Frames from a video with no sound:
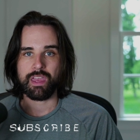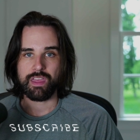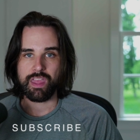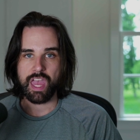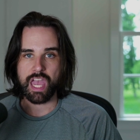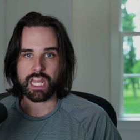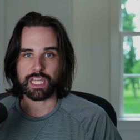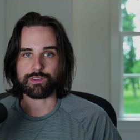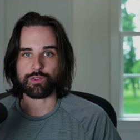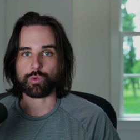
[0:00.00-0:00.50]

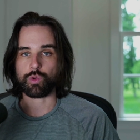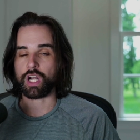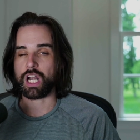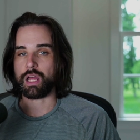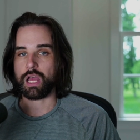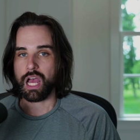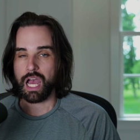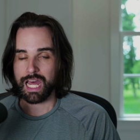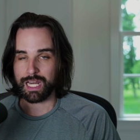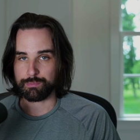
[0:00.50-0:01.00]
And if you want to
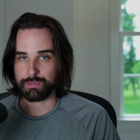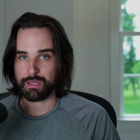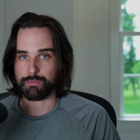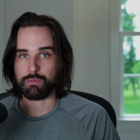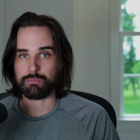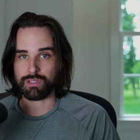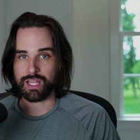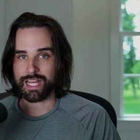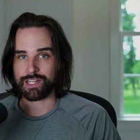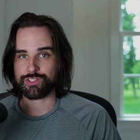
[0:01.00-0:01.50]
know how to become a
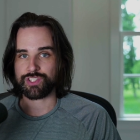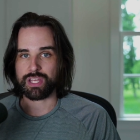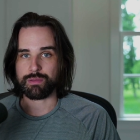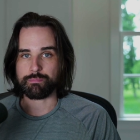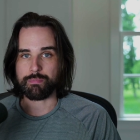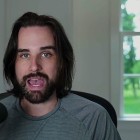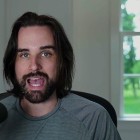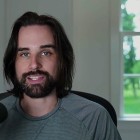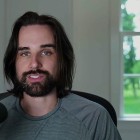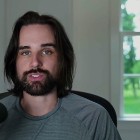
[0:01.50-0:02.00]
blockchain
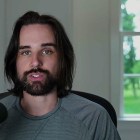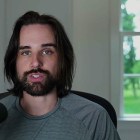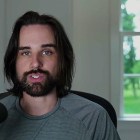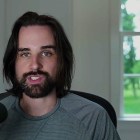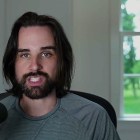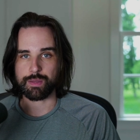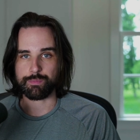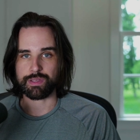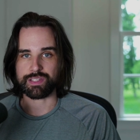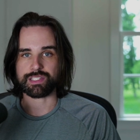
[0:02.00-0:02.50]
master
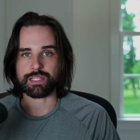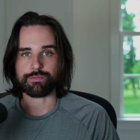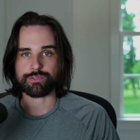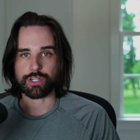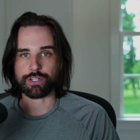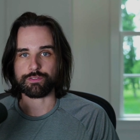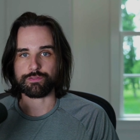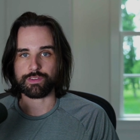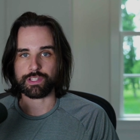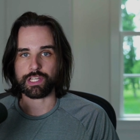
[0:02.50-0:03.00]
step by step,
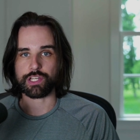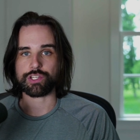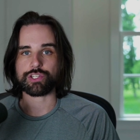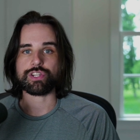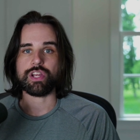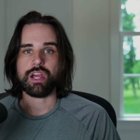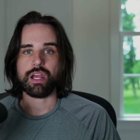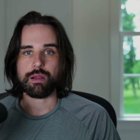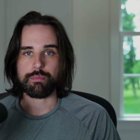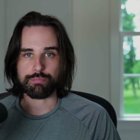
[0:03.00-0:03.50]
start to finish,
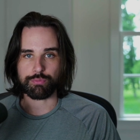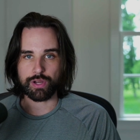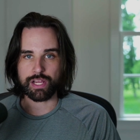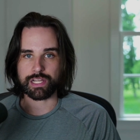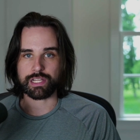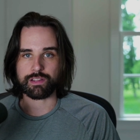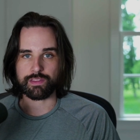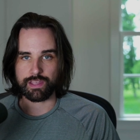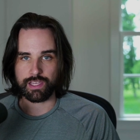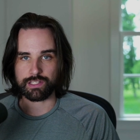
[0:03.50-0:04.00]
break
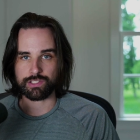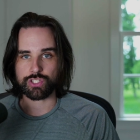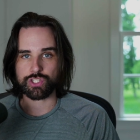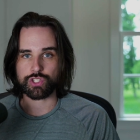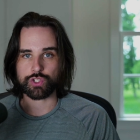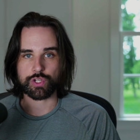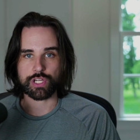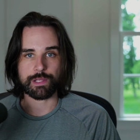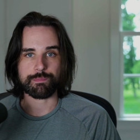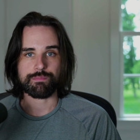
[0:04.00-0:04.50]
into the
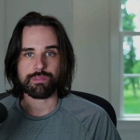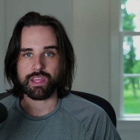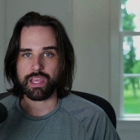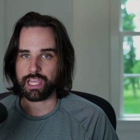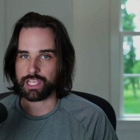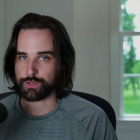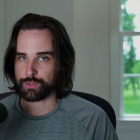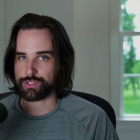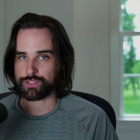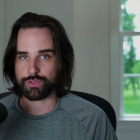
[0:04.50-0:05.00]
industry,
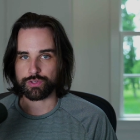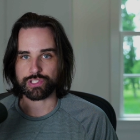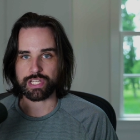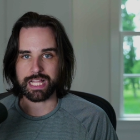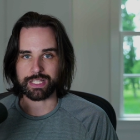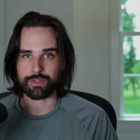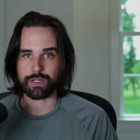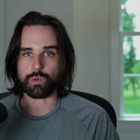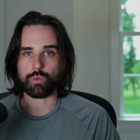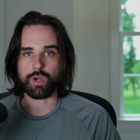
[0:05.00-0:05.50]
increase your
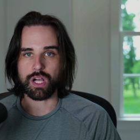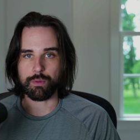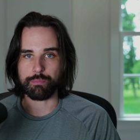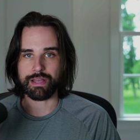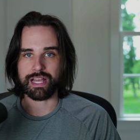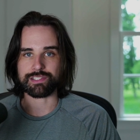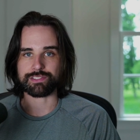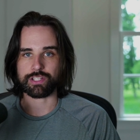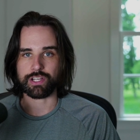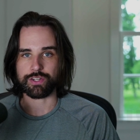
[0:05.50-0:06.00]
salary well
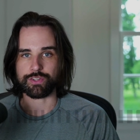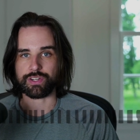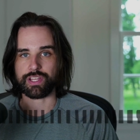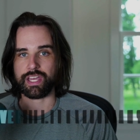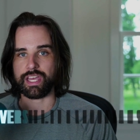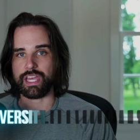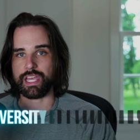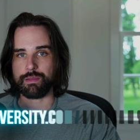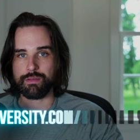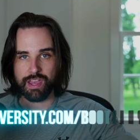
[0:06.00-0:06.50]
past
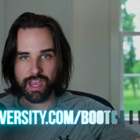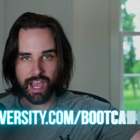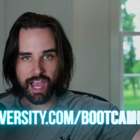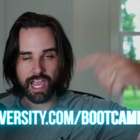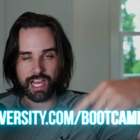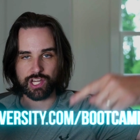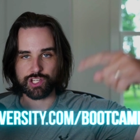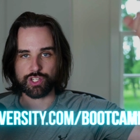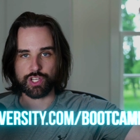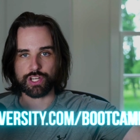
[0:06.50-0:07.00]
100K,
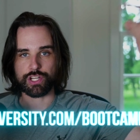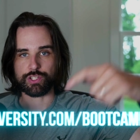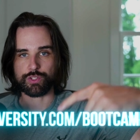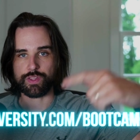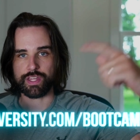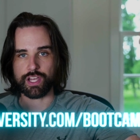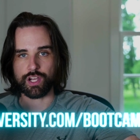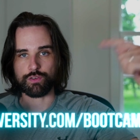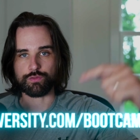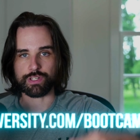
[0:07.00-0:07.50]
I can show you how to do
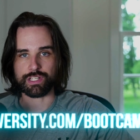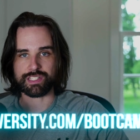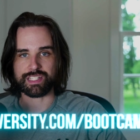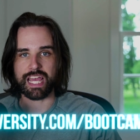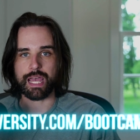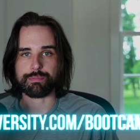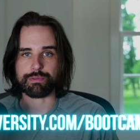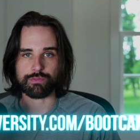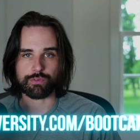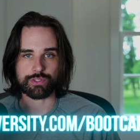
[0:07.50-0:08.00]
that over at
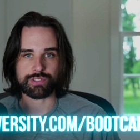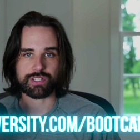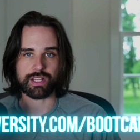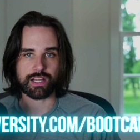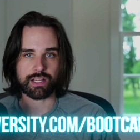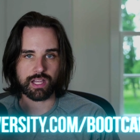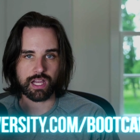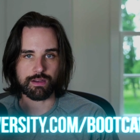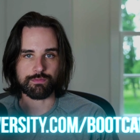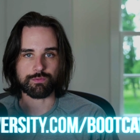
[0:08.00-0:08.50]

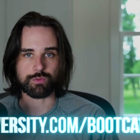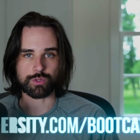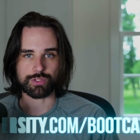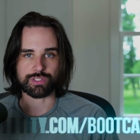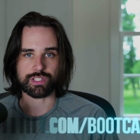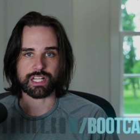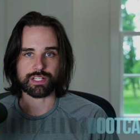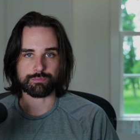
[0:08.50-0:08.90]
dappuniversity.com forward slash